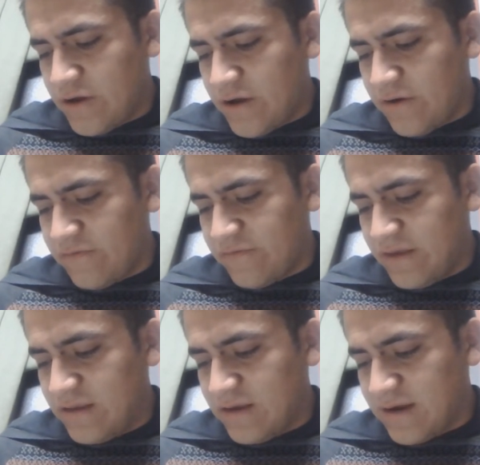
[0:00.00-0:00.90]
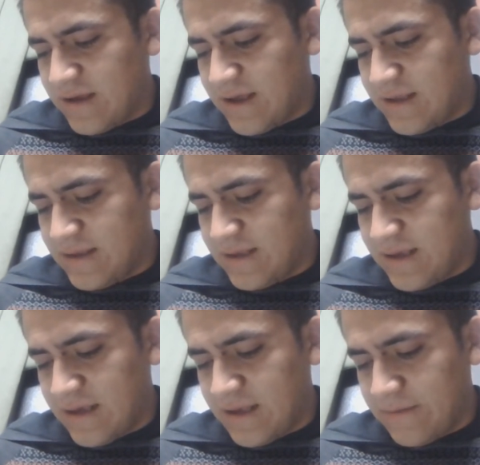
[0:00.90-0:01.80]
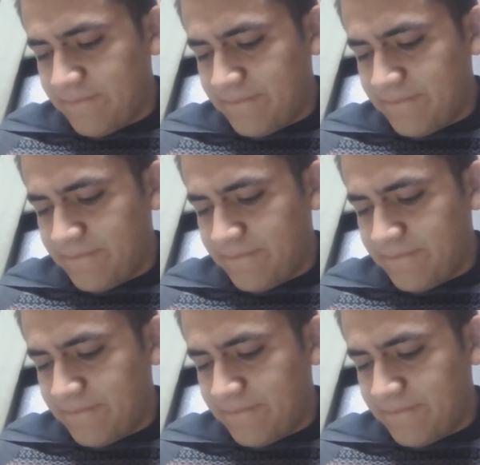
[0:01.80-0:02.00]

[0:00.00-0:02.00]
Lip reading: v dot n dA.